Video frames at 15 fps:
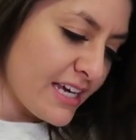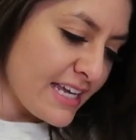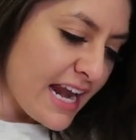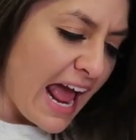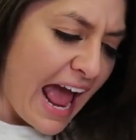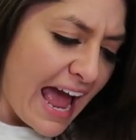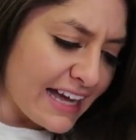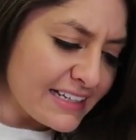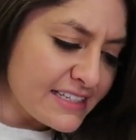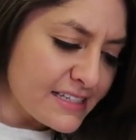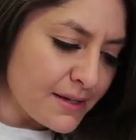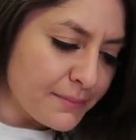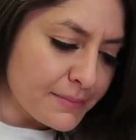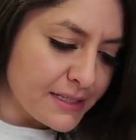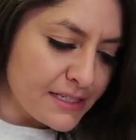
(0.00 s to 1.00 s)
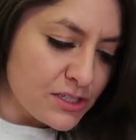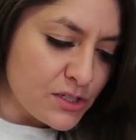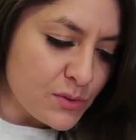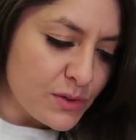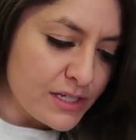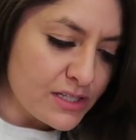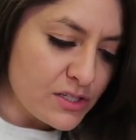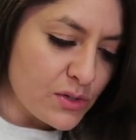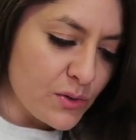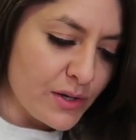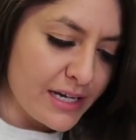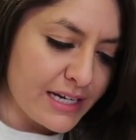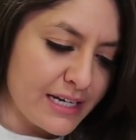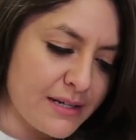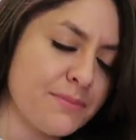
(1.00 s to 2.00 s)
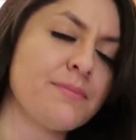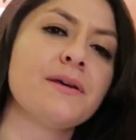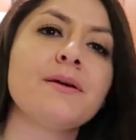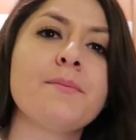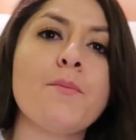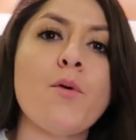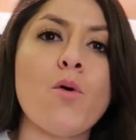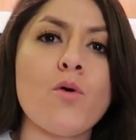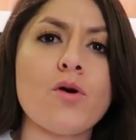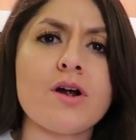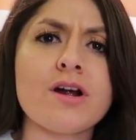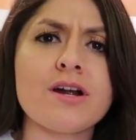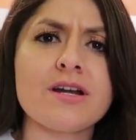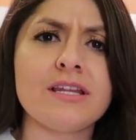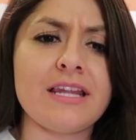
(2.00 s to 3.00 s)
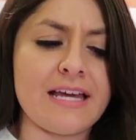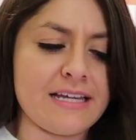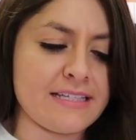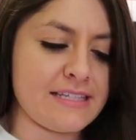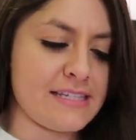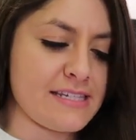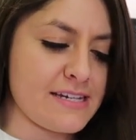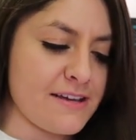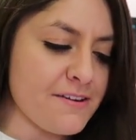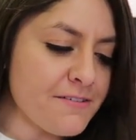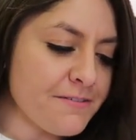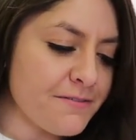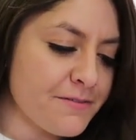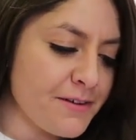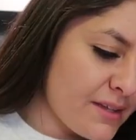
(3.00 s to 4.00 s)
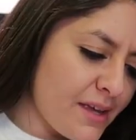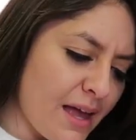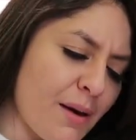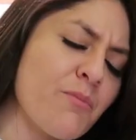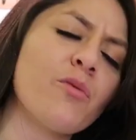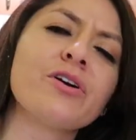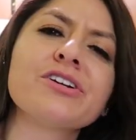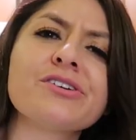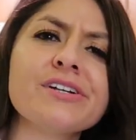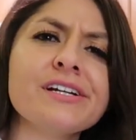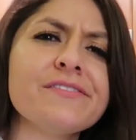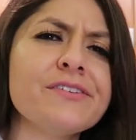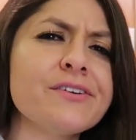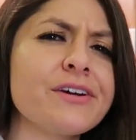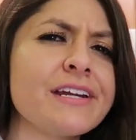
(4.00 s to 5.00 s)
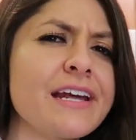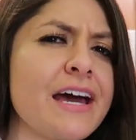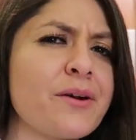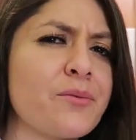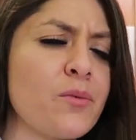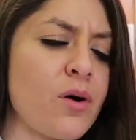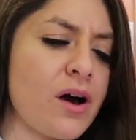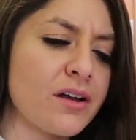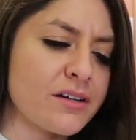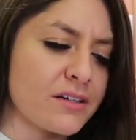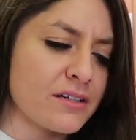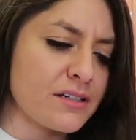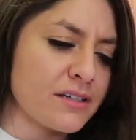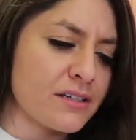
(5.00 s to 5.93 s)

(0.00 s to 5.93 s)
can add something to it so it can be more like stiff. I'm wondering if you can add water.